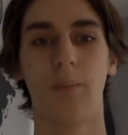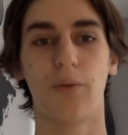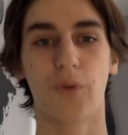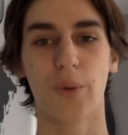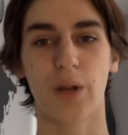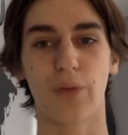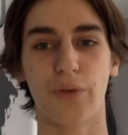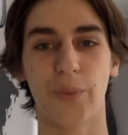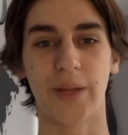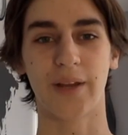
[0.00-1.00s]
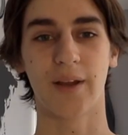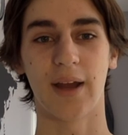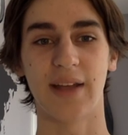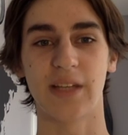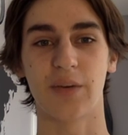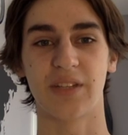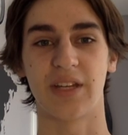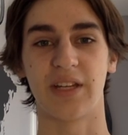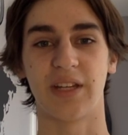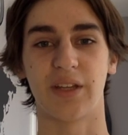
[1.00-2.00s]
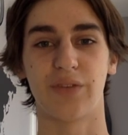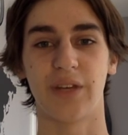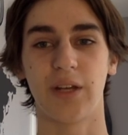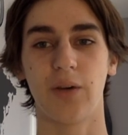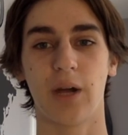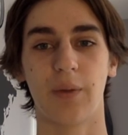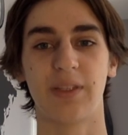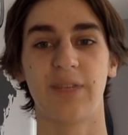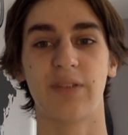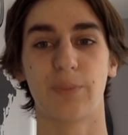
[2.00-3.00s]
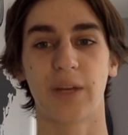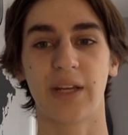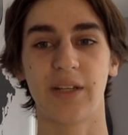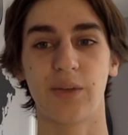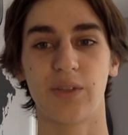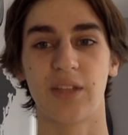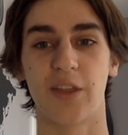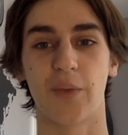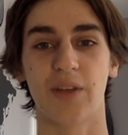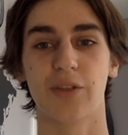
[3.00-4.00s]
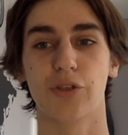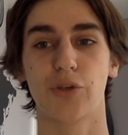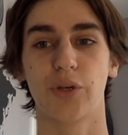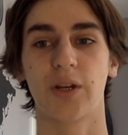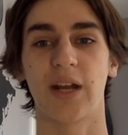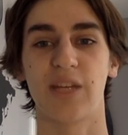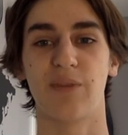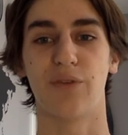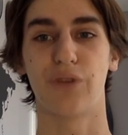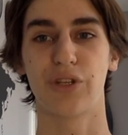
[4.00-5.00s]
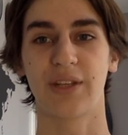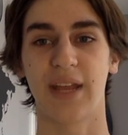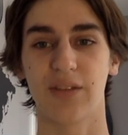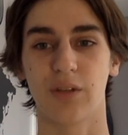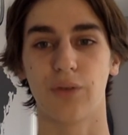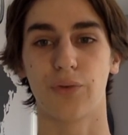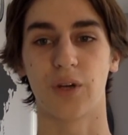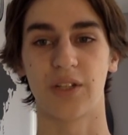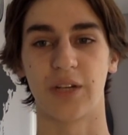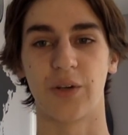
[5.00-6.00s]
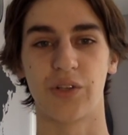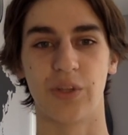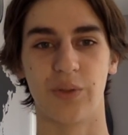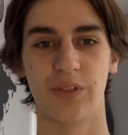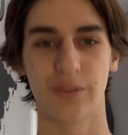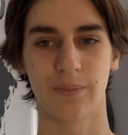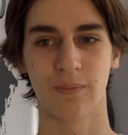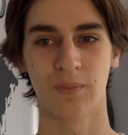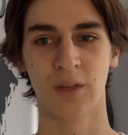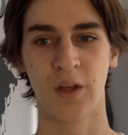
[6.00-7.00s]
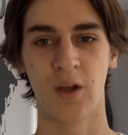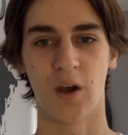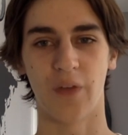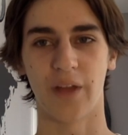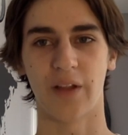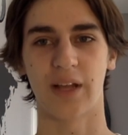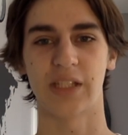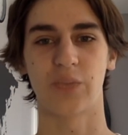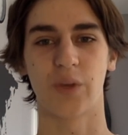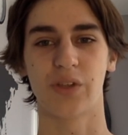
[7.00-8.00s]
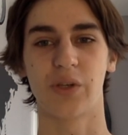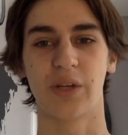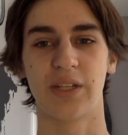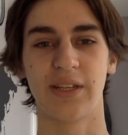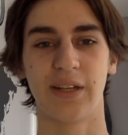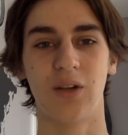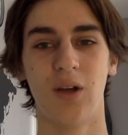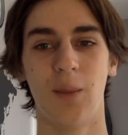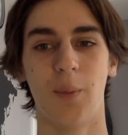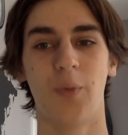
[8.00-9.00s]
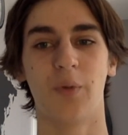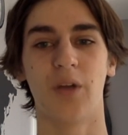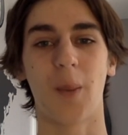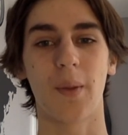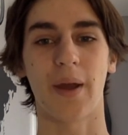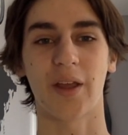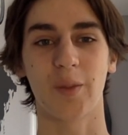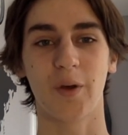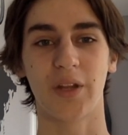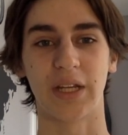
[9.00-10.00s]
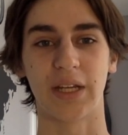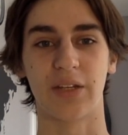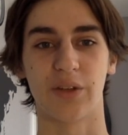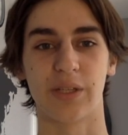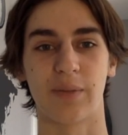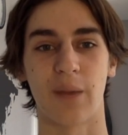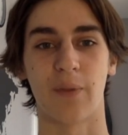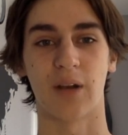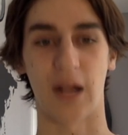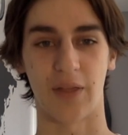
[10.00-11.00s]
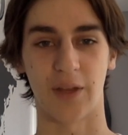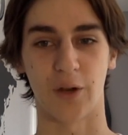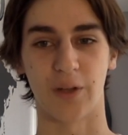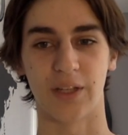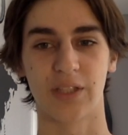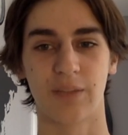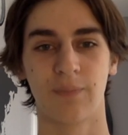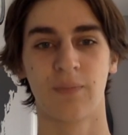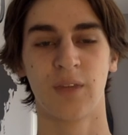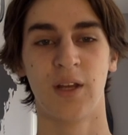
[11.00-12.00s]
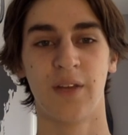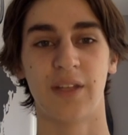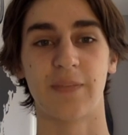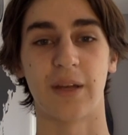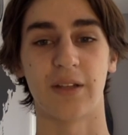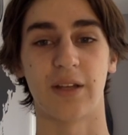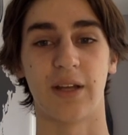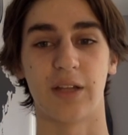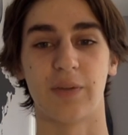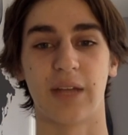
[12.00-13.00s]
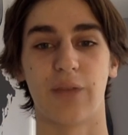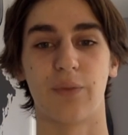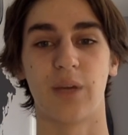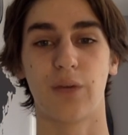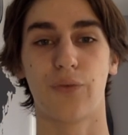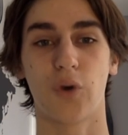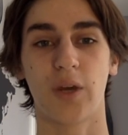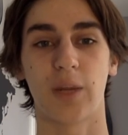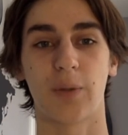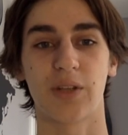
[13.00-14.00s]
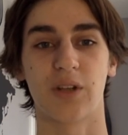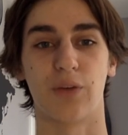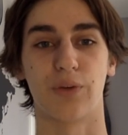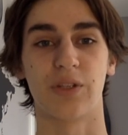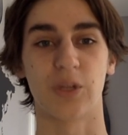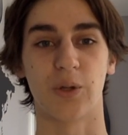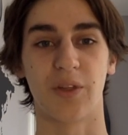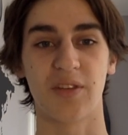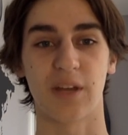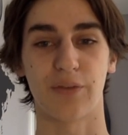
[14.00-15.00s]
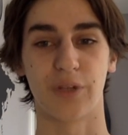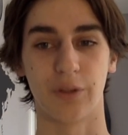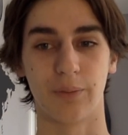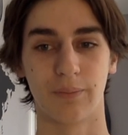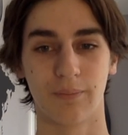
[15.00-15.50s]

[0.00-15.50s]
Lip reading: Before we go for the week, as I was editing this video, I received some breaking news that the rest of the school year has been officially cancelled for Ontario students. Online classes will still continue, but we will not be back in the building until September at the earliest. This announcement came from Doug Ford at a press conference early this afternoon.